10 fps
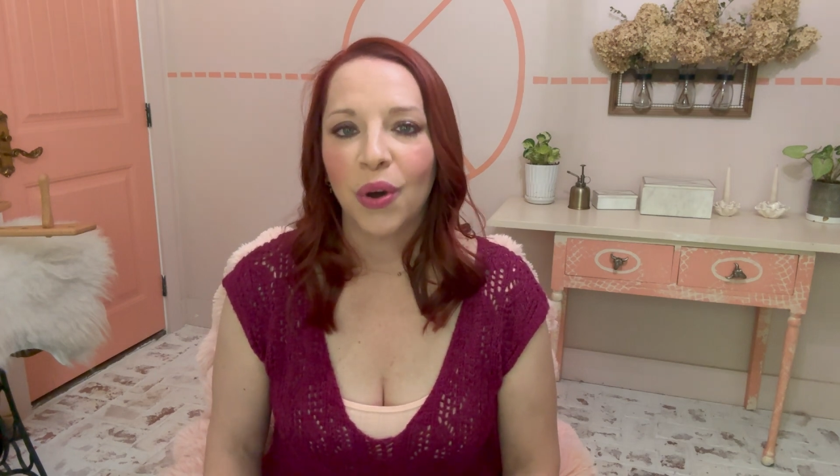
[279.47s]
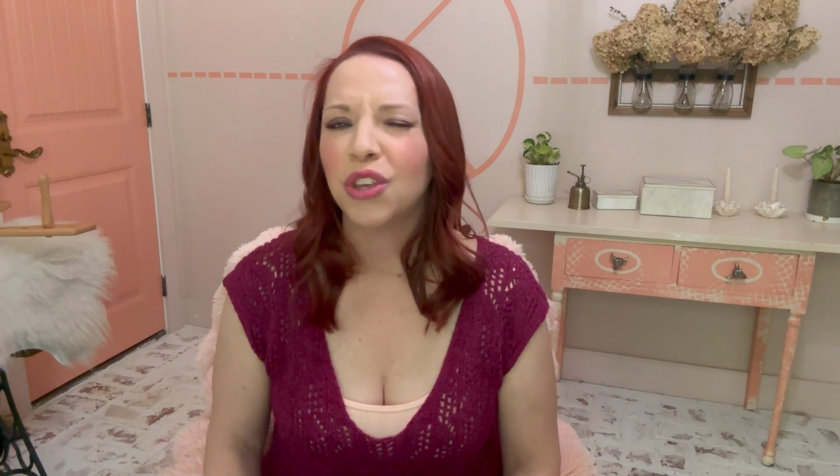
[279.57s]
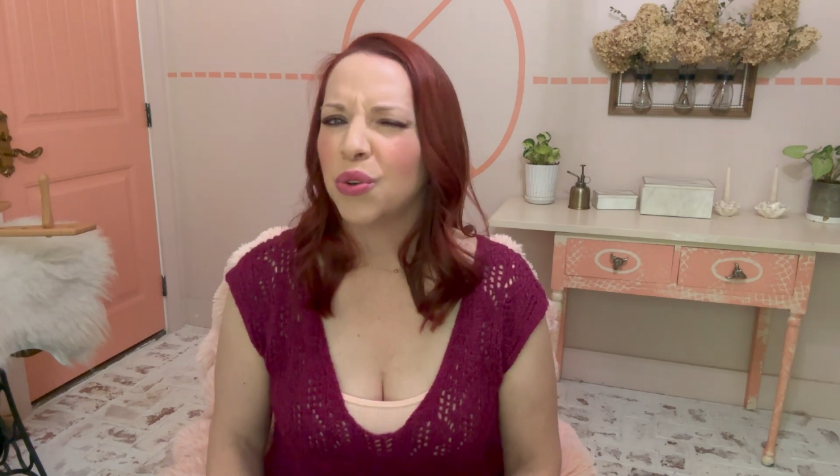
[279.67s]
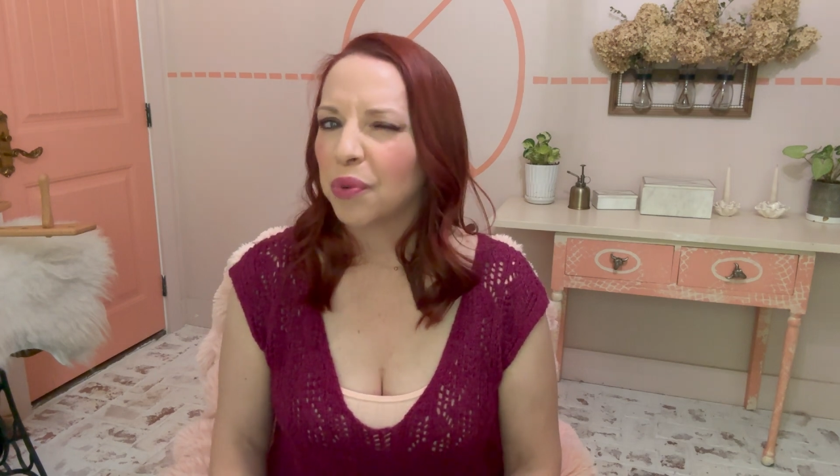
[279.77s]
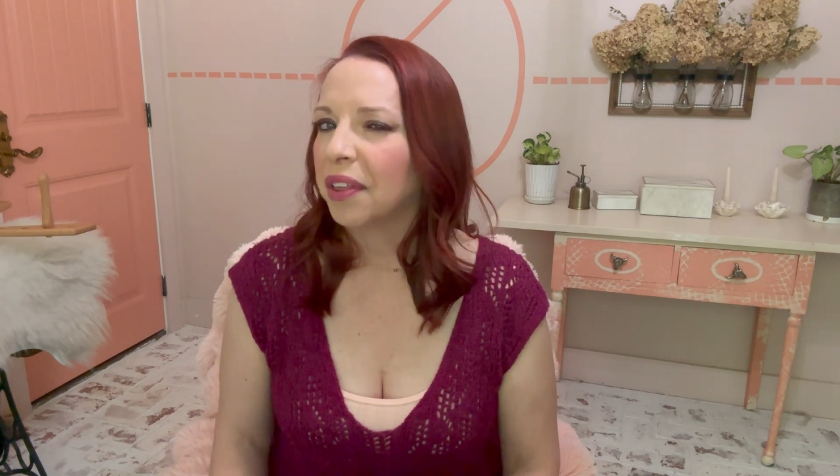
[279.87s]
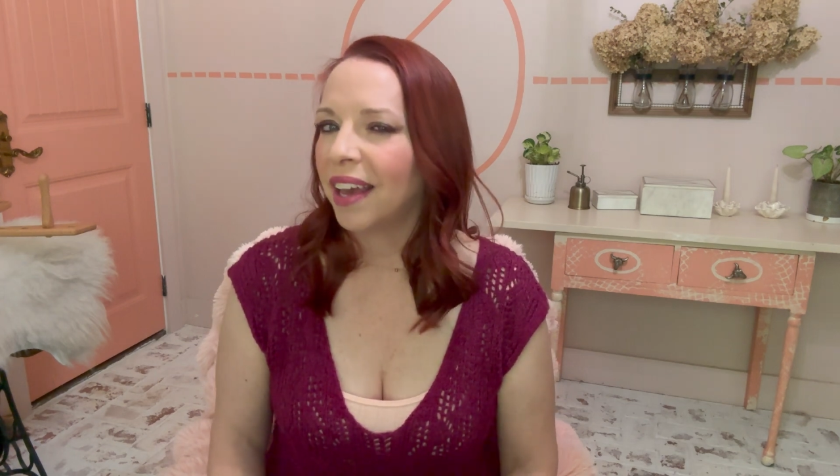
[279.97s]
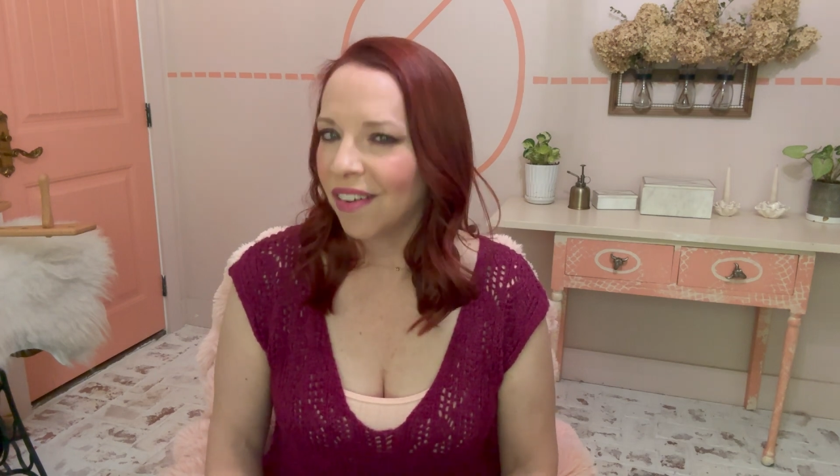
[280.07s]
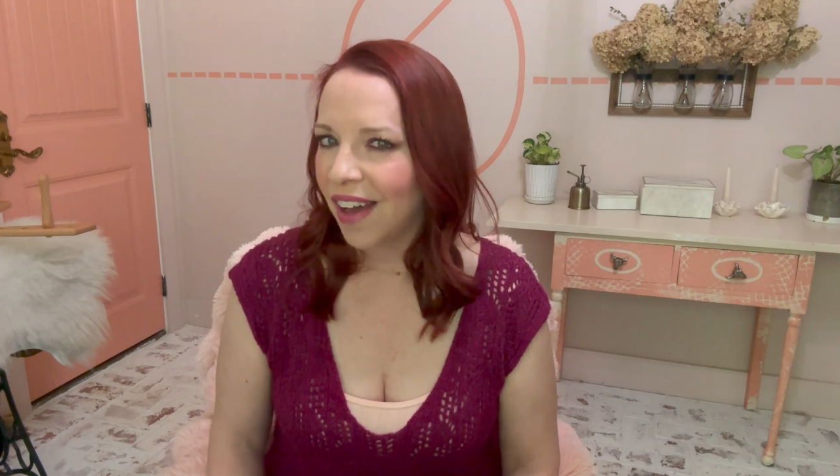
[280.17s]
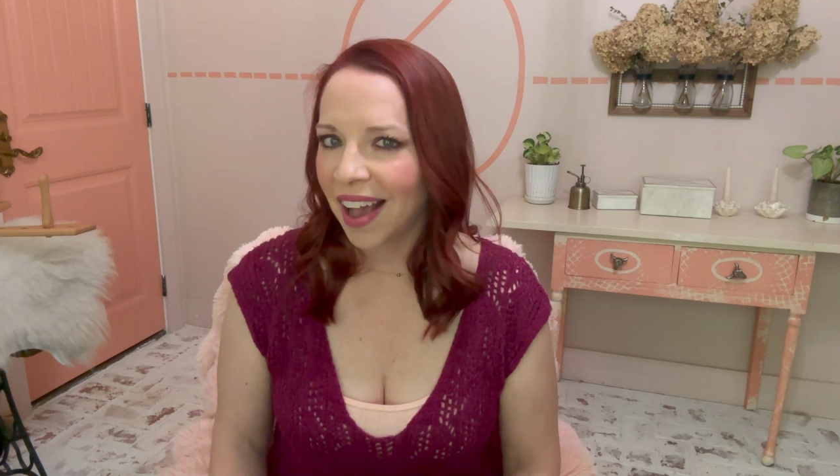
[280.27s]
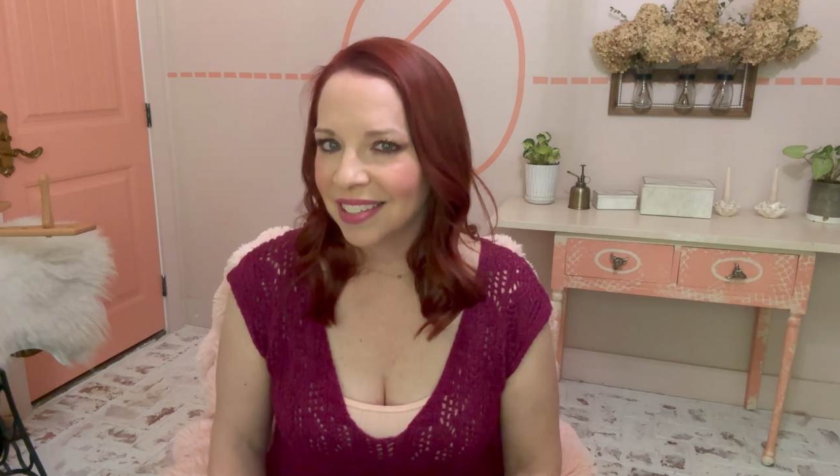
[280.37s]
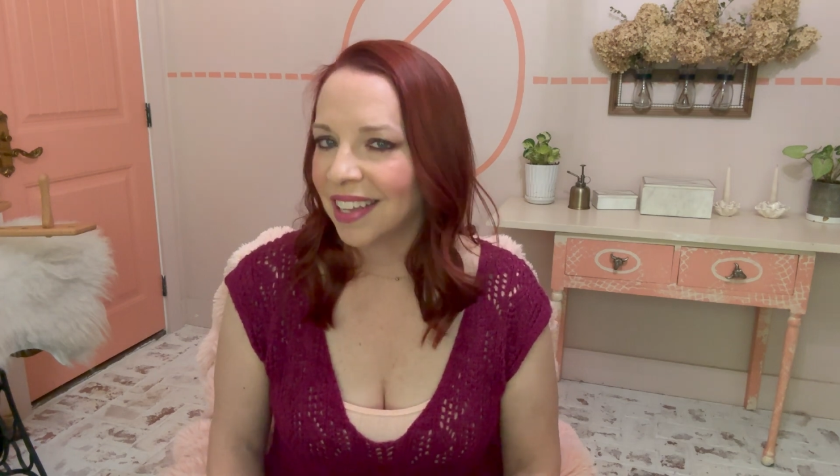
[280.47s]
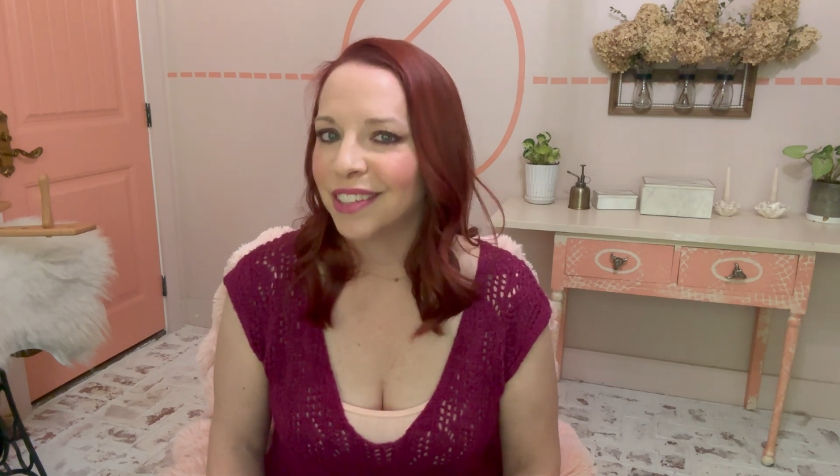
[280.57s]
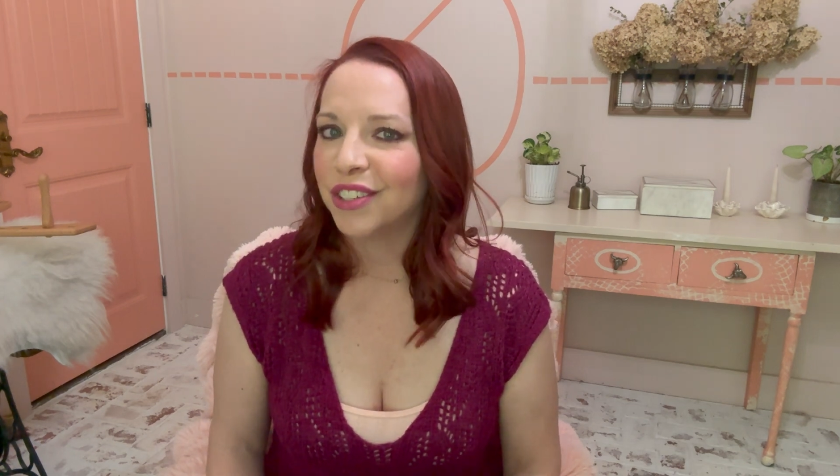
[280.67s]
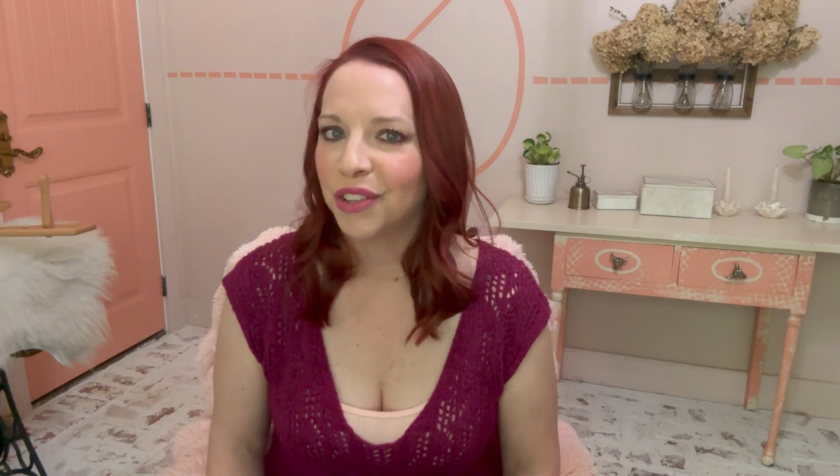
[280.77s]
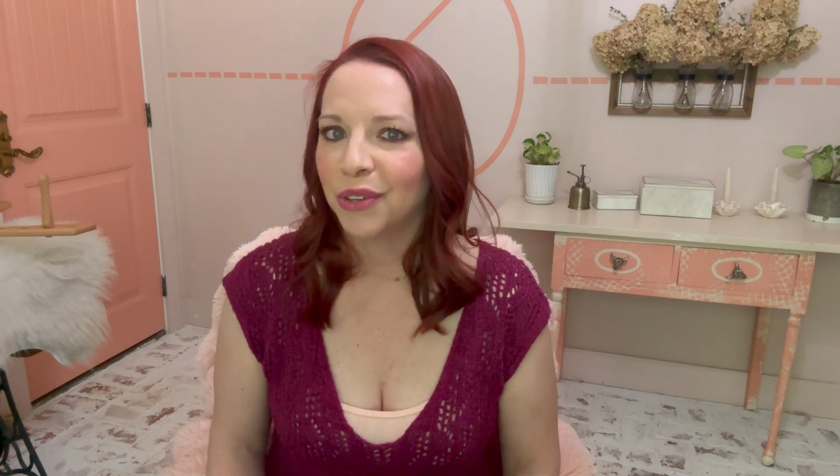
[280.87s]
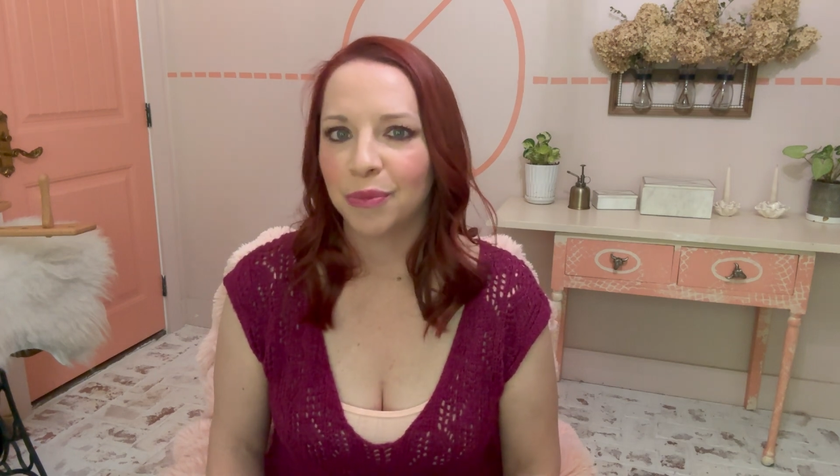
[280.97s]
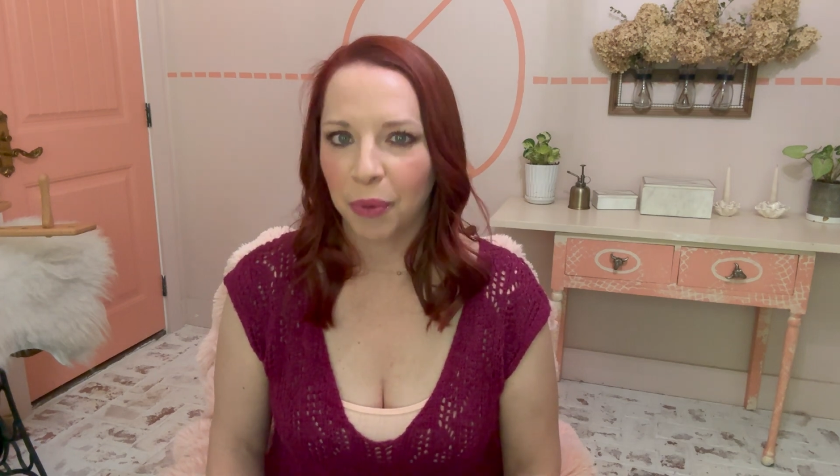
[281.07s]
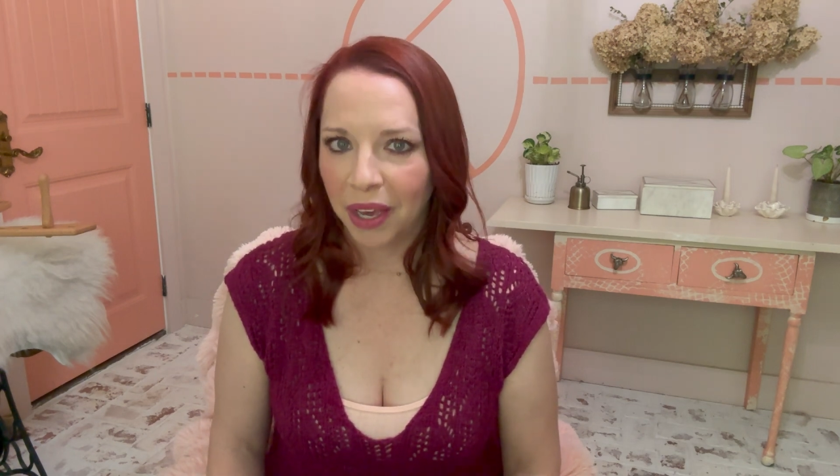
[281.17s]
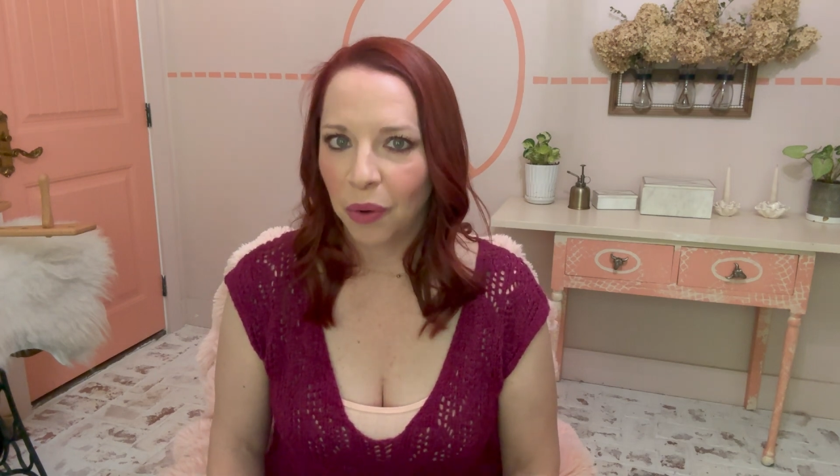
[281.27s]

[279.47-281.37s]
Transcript: you really have access to those blank